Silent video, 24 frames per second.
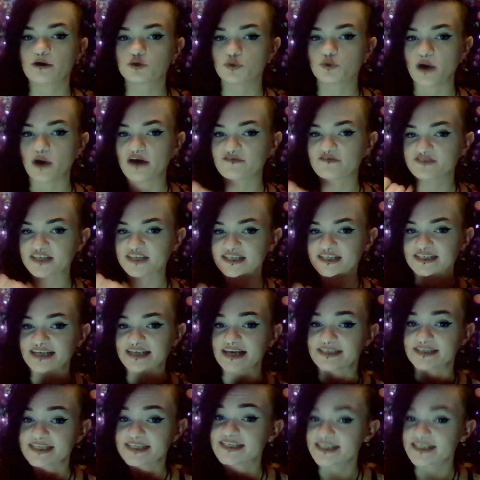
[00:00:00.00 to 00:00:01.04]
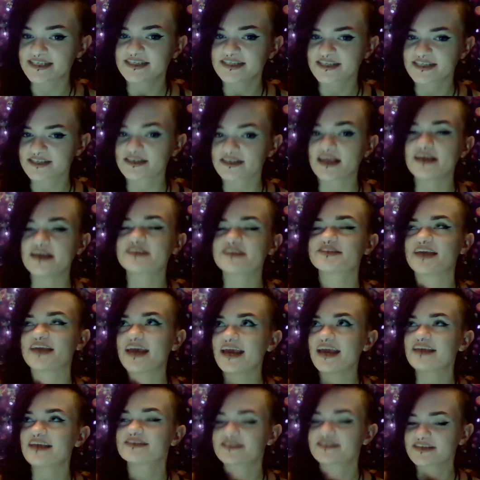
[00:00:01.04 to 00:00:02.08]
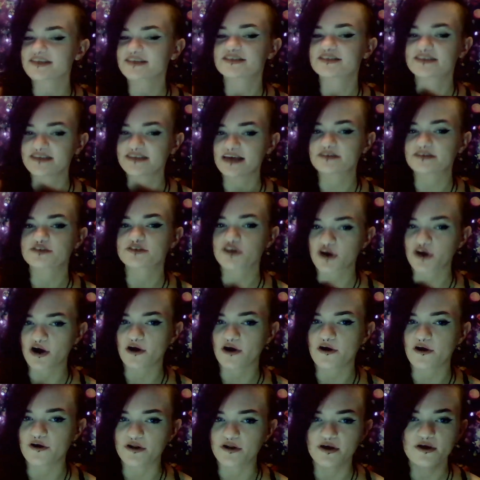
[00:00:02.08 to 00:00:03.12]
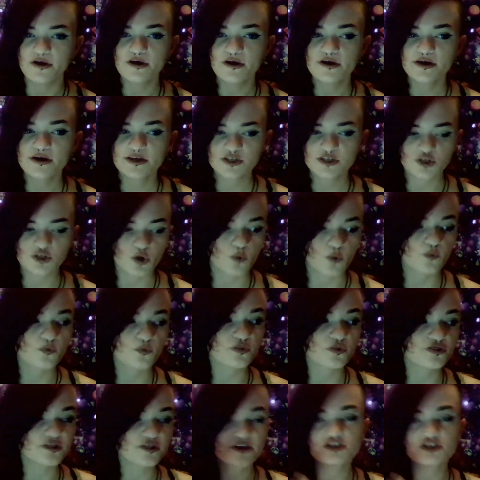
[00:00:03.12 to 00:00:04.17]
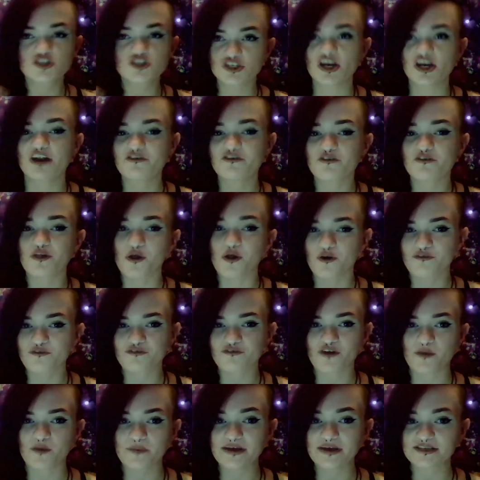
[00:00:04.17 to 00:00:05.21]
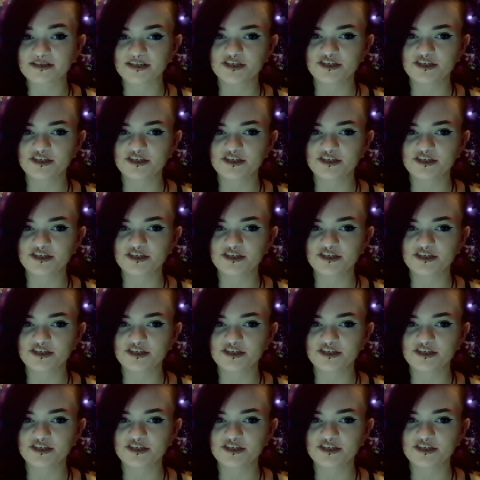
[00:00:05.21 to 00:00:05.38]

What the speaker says: how to have success. It's a success card. So the general overall